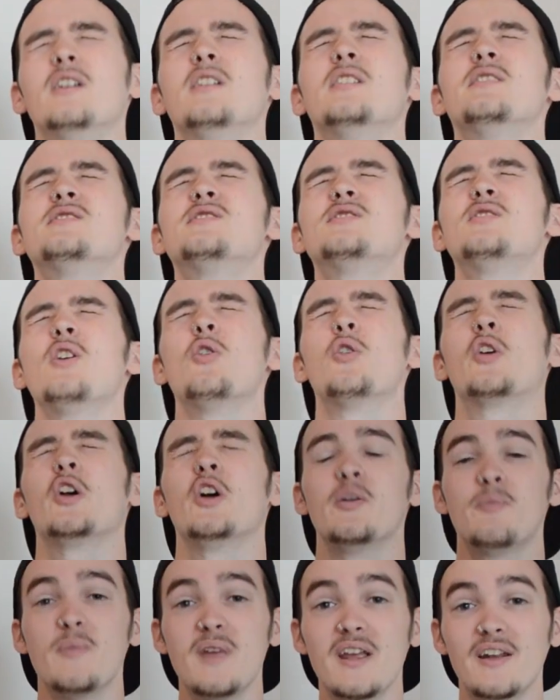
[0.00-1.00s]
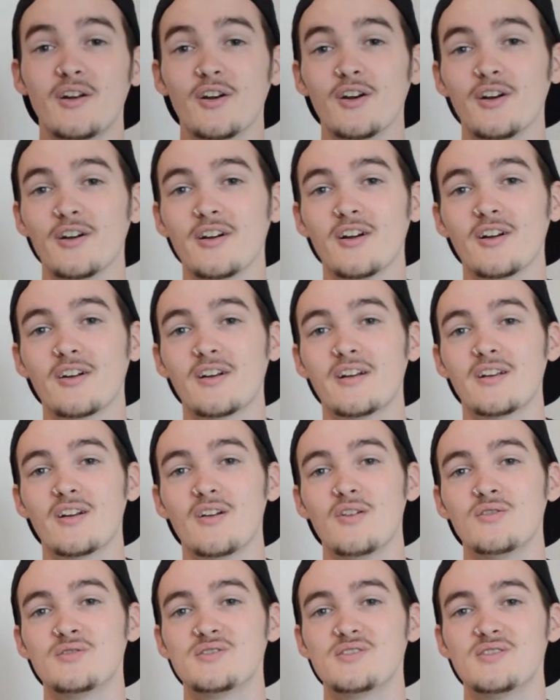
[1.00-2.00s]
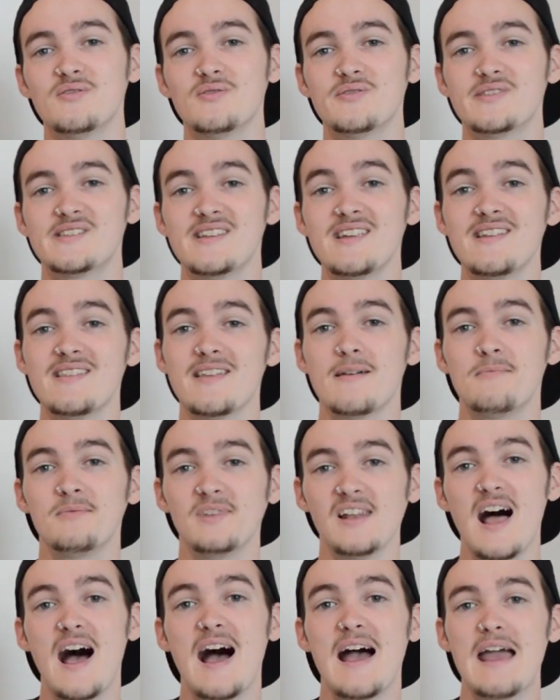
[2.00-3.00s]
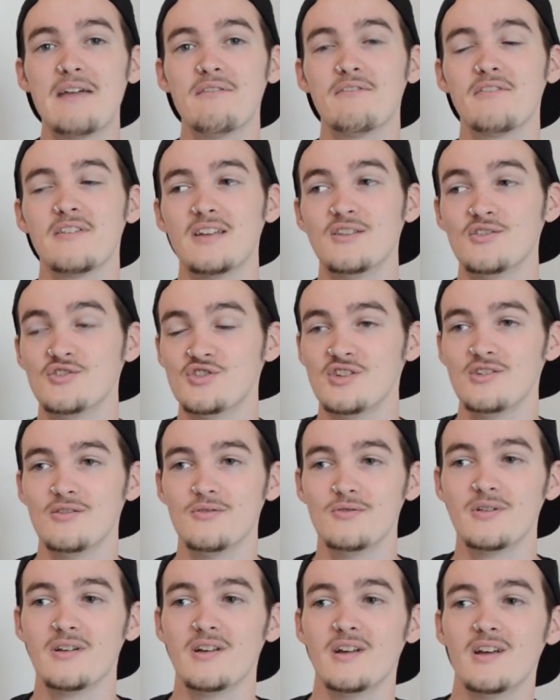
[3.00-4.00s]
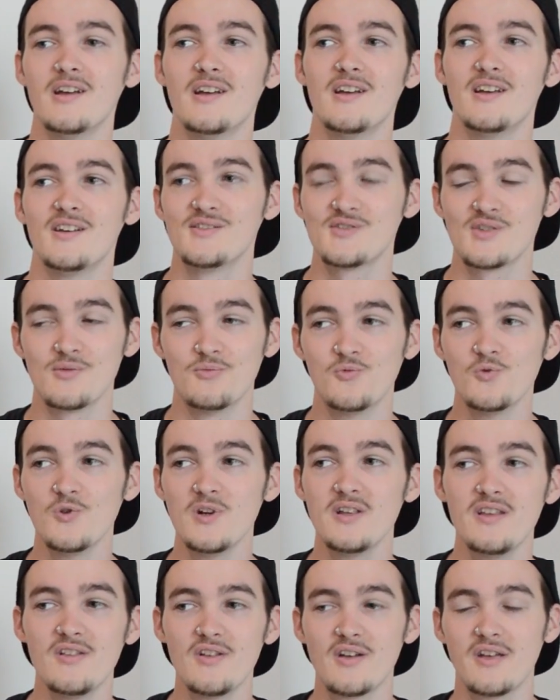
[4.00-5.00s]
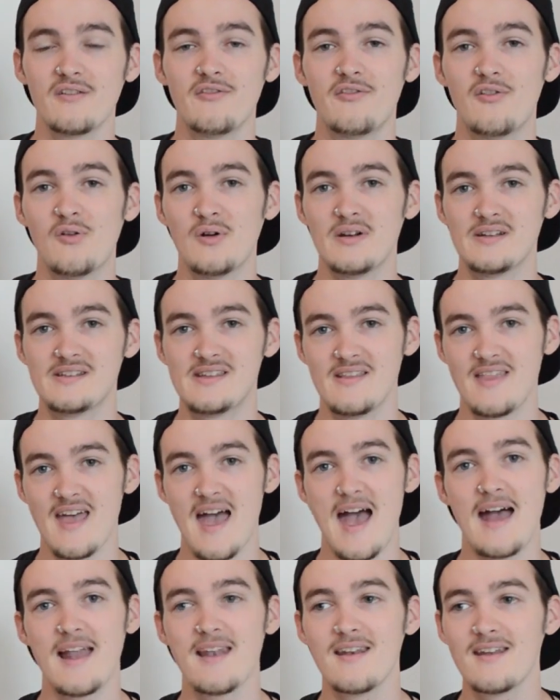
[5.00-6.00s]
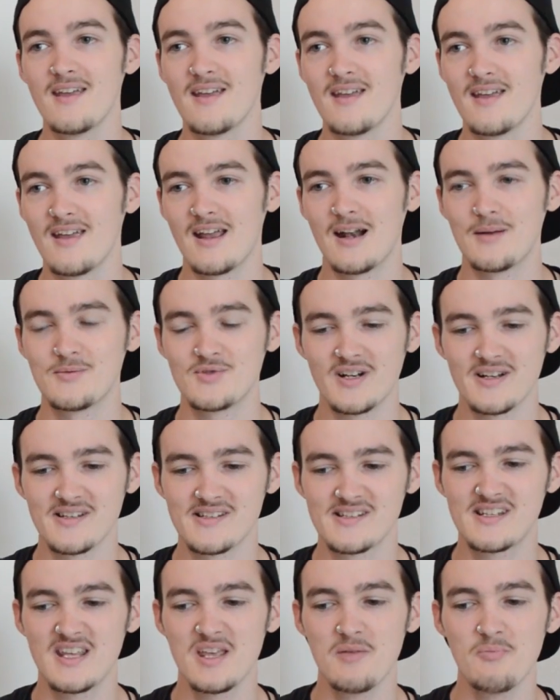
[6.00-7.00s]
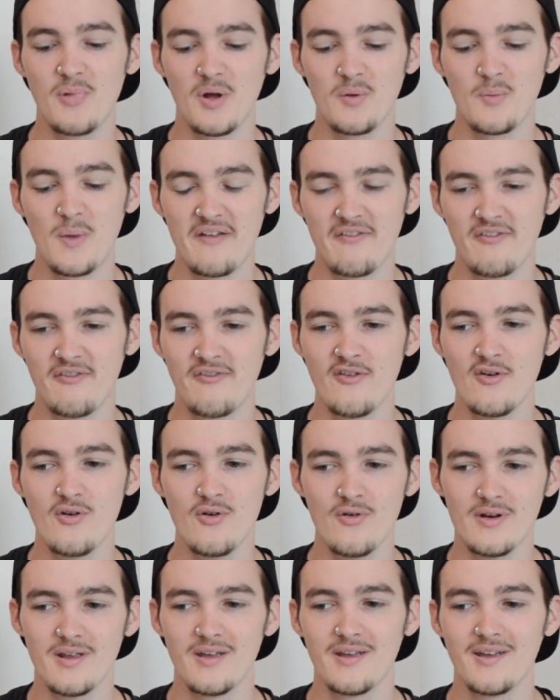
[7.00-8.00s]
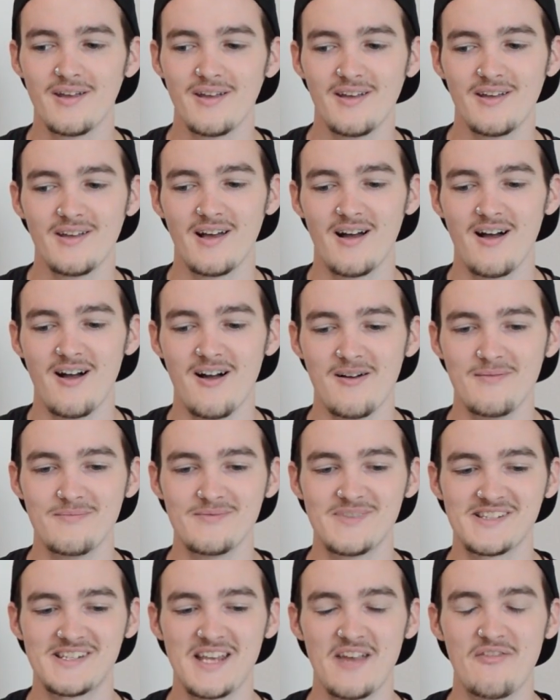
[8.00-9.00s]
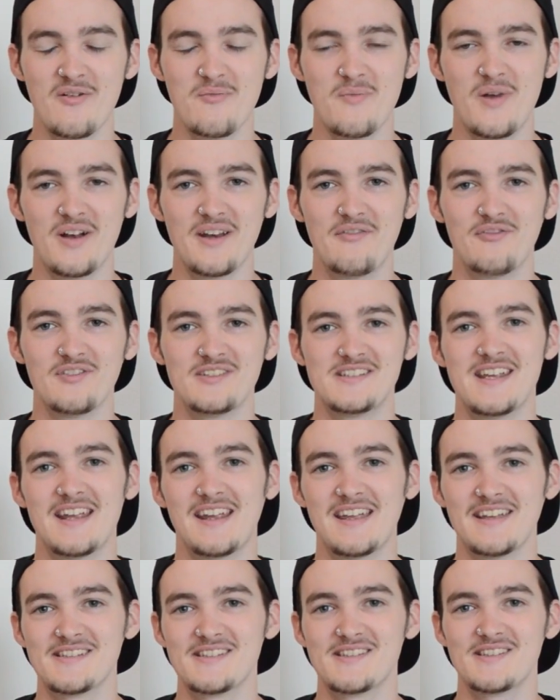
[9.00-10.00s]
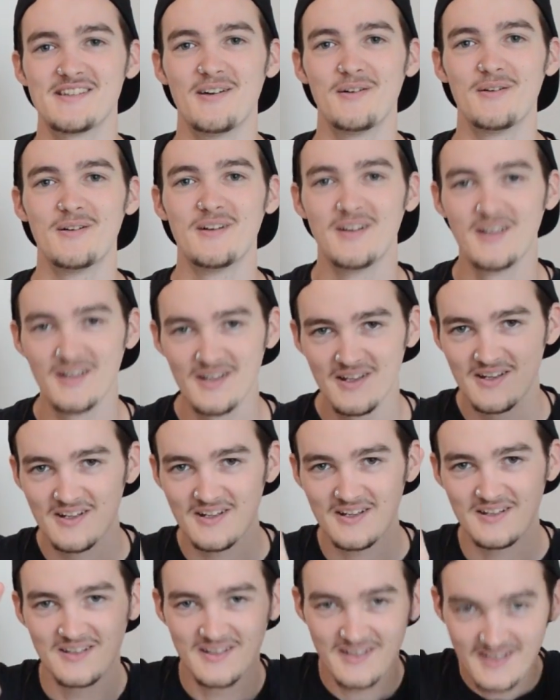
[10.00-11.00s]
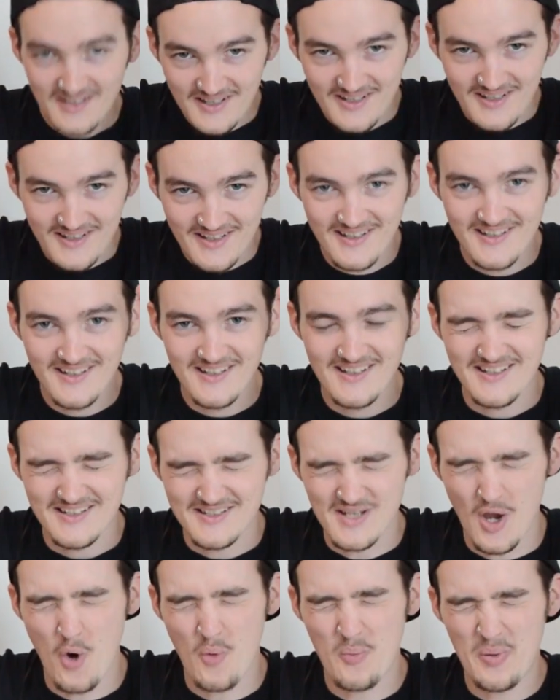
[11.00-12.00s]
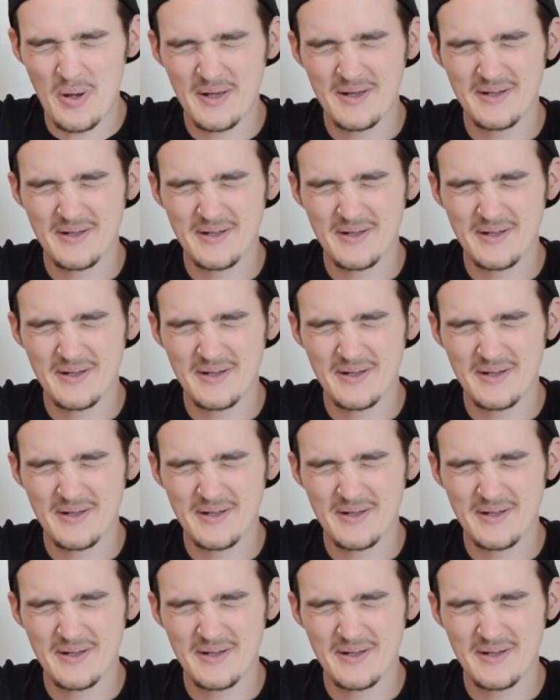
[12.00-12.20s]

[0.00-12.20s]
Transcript: It's so good. Me and her are gonna go to see them live in June, so I'm really looking forward to that. And I'm trying to skimp on my food to save up money for tickets, so let's hope.